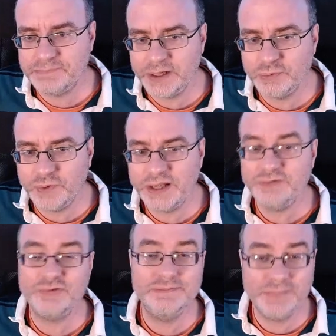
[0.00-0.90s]
way
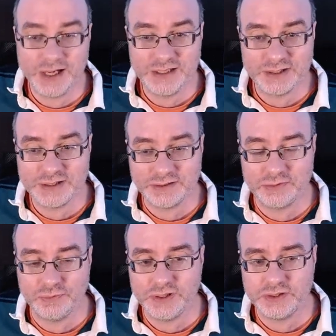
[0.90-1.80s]
of reminder
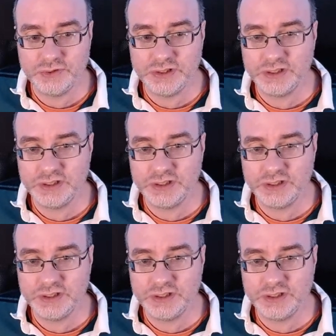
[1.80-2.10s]
that we are doing